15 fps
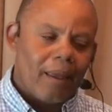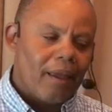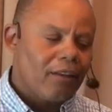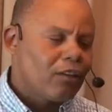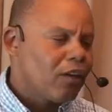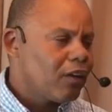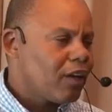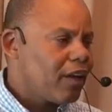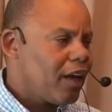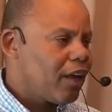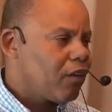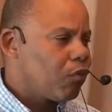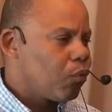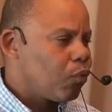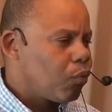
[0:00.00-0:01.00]
It took a
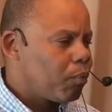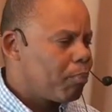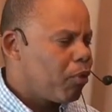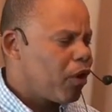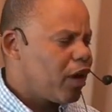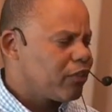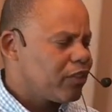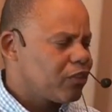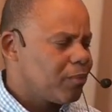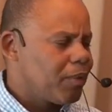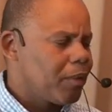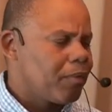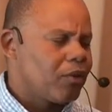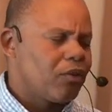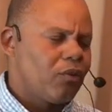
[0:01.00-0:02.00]
lot of process to
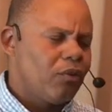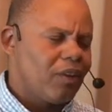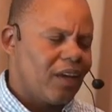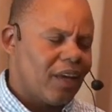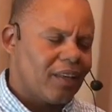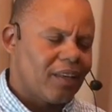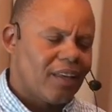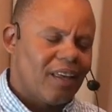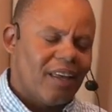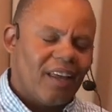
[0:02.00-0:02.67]
be able to do that.